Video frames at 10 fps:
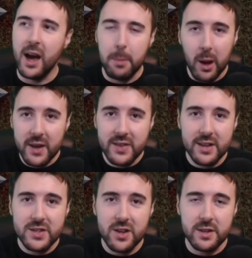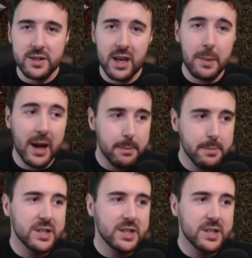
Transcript: applying that sidestep, and